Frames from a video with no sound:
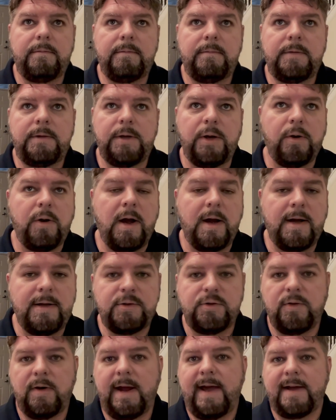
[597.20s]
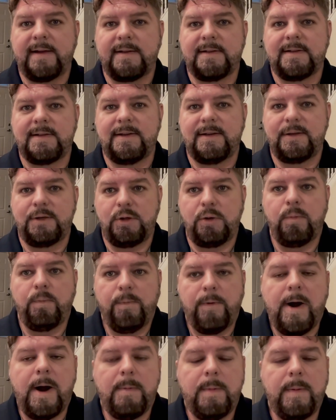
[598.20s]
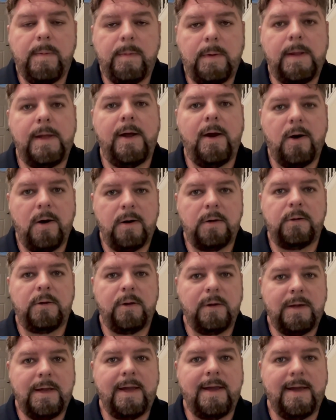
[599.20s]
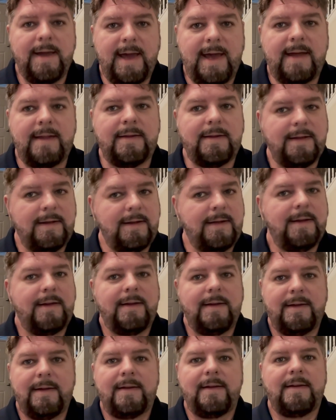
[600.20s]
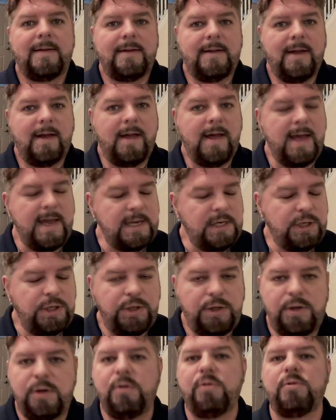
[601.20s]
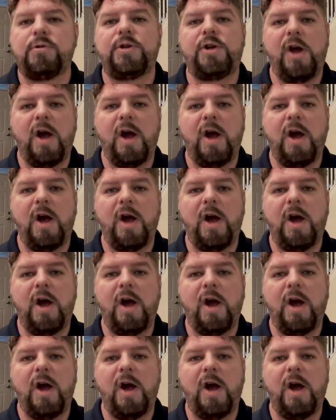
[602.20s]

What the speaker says: know, contract, you probably are looking at a huge